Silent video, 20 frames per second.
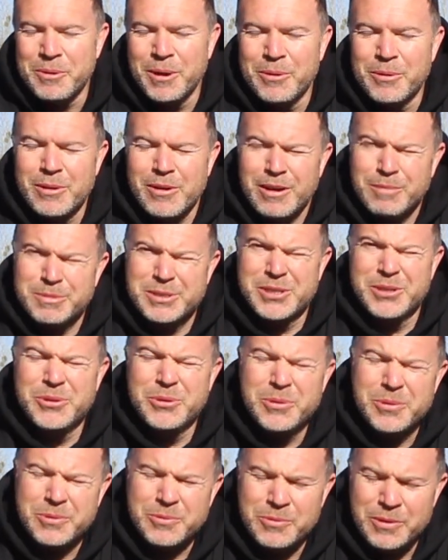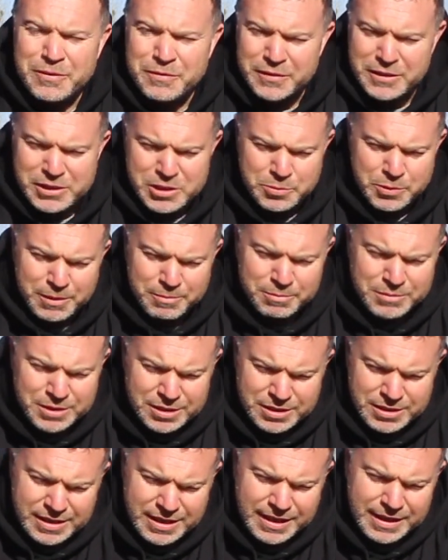we're up to with the
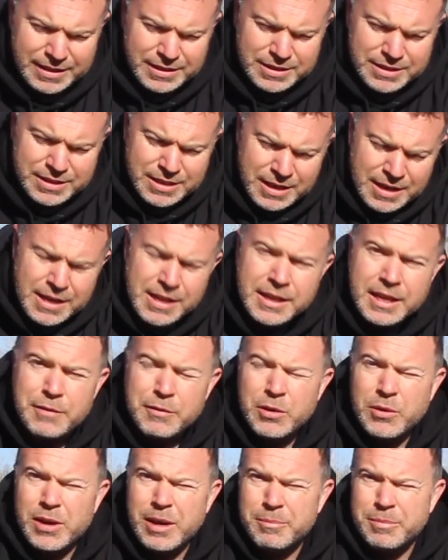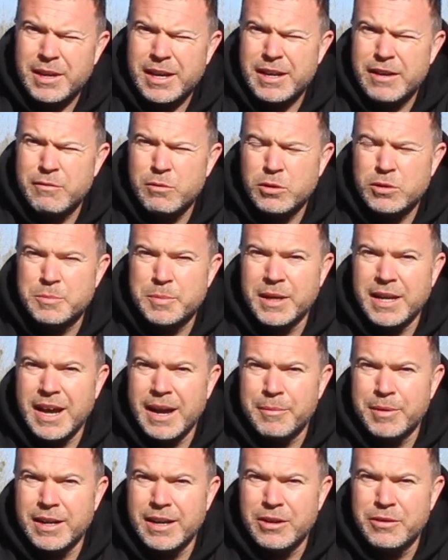swims, and give you an update of what's been
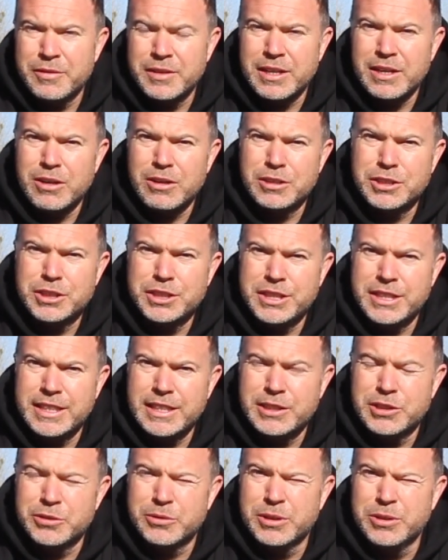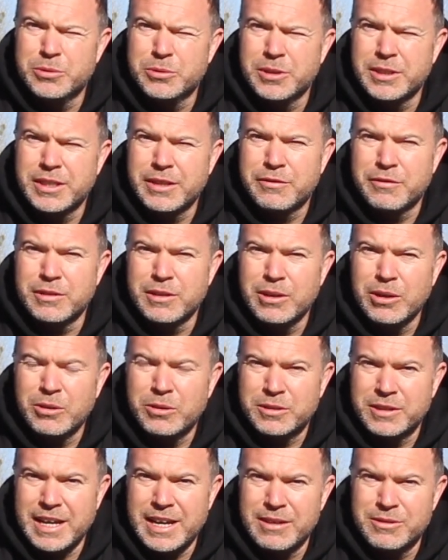happening over the last year during all the different
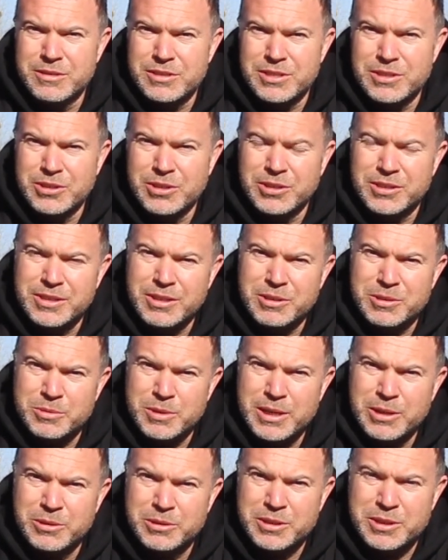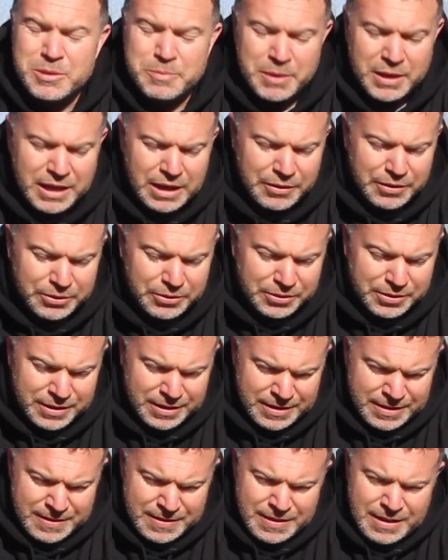lockdowns and God knows what else that's been going on,
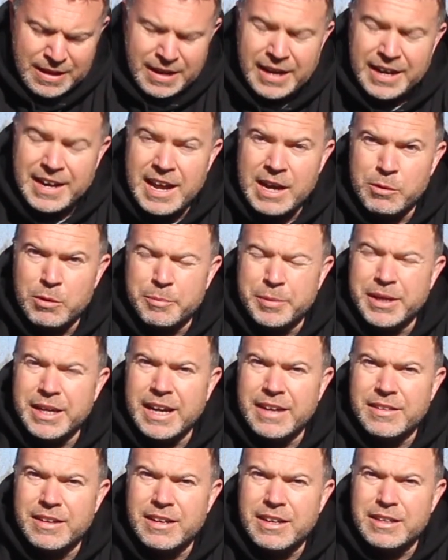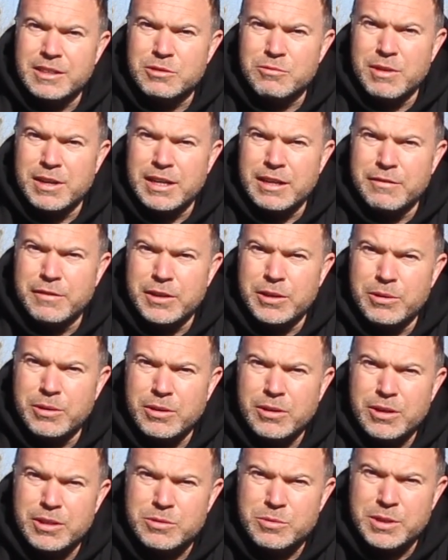and how we've been getting the lakes ready for you
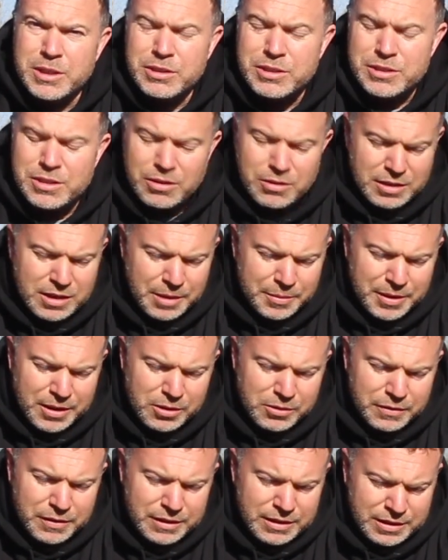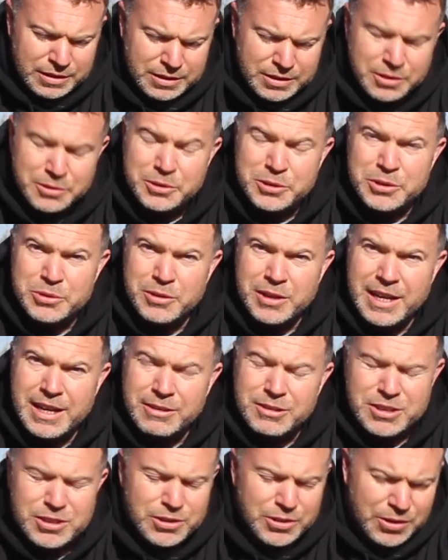guys when you start coming over as soon as you're
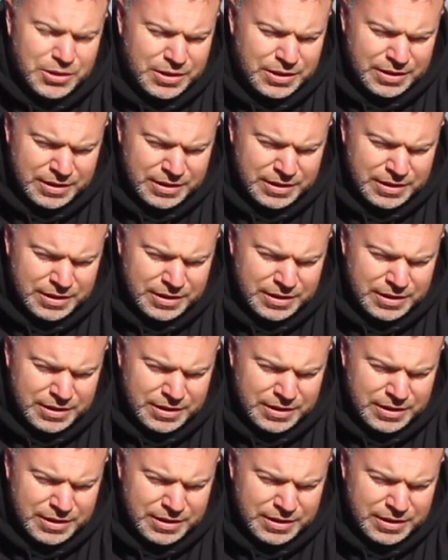allowed to.